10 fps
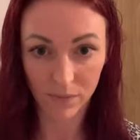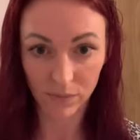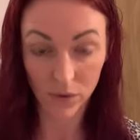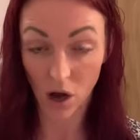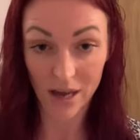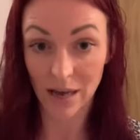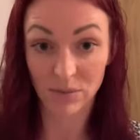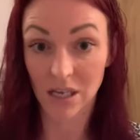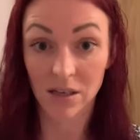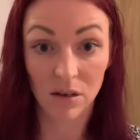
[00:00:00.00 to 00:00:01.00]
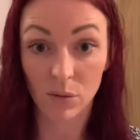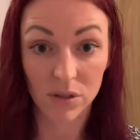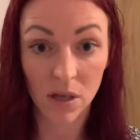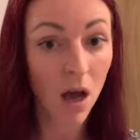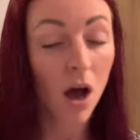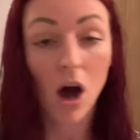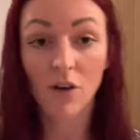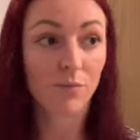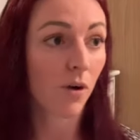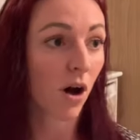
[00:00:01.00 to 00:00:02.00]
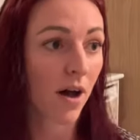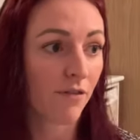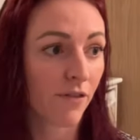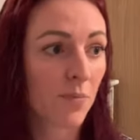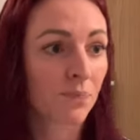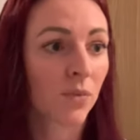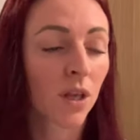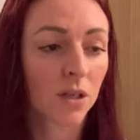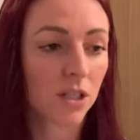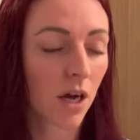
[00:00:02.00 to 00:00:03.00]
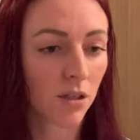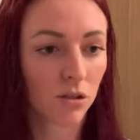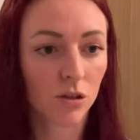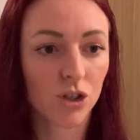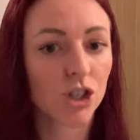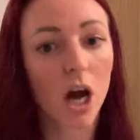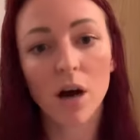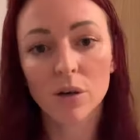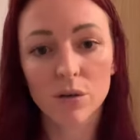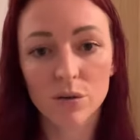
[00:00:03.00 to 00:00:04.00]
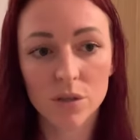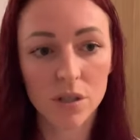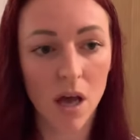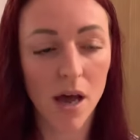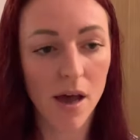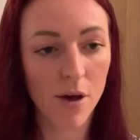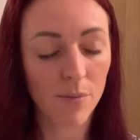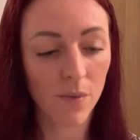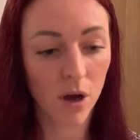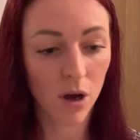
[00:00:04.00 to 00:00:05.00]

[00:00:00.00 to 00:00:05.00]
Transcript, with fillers: I came second. I was, I've, I've done shows, um,